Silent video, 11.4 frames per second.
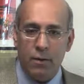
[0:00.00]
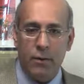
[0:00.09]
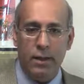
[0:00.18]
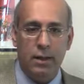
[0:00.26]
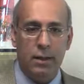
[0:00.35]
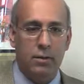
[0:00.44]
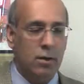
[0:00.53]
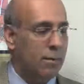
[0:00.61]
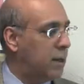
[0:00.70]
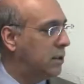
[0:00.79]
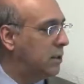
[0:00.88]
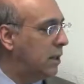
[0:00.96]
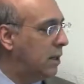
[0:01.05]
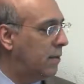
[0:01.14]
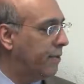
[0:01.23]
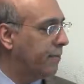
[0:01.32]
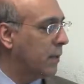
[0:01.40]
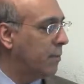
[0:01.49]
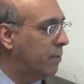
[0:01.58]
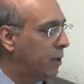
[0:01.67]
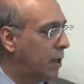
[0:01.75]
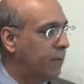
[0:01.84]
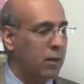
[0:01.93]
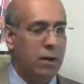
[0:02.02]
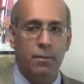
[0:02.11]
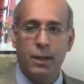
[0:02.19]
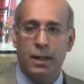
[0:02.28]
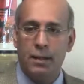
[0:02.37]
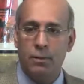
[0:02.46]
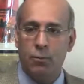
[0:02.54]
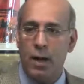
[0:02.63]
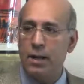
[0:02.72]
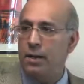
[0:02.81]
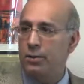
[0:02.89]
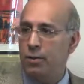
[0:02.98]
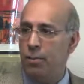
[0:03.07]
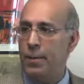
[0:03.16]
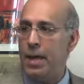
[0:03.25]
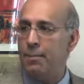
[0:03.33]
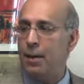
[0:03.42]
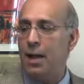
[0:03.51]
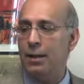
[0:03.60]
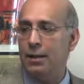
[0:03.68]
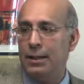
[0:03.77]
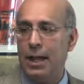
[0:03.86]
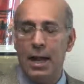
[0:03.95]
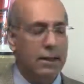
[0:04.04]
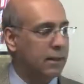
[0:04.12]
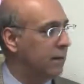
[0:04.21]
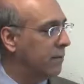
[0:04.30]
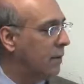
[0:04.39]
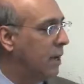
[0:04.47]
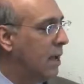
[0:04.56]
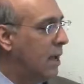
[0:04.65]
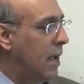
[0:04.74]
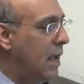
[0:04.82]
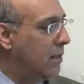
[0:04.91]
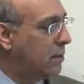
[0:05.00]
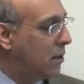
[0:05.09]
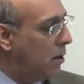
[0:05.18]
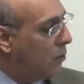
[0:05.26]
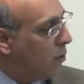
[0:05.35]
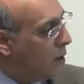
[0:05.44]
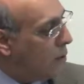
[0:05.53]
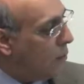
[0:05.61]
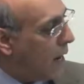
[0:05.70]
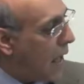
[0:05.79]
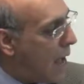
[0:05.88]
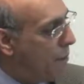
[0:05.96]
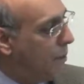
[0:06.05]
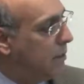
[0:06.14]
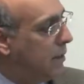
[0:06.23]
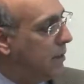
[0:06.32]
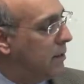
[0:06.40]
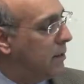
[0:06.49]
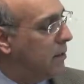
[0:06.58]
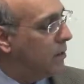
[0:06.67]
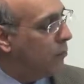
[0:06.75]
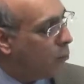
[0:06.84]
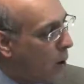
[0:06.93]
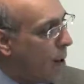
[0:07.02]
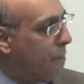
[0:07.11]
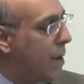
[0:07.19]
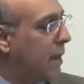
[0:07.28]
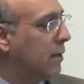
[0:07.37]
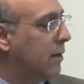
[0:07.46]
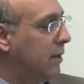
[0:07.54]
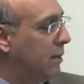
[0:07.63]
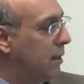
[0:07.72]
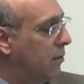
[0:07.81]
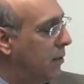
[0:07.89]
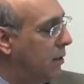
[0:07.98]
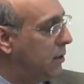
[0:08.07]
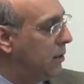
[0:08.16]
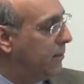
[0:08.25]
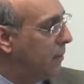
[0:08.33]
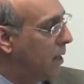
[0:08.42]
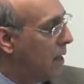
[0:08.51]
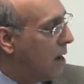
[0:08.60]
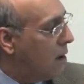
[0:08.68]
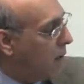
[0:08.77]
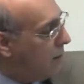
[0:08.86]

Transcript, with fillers: do we need so much um, blood flow? Because the retina is so metabolically active. And so what happens in wet macular degeneration, oh,